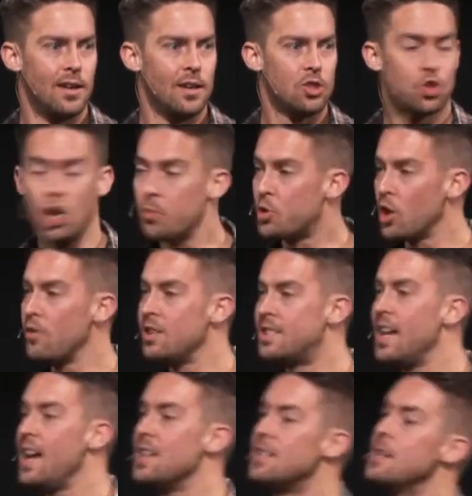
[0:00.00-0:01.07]
Scripture even
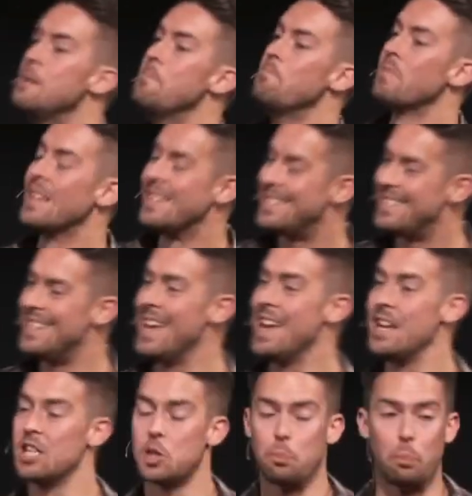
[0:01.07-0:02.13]
says sin is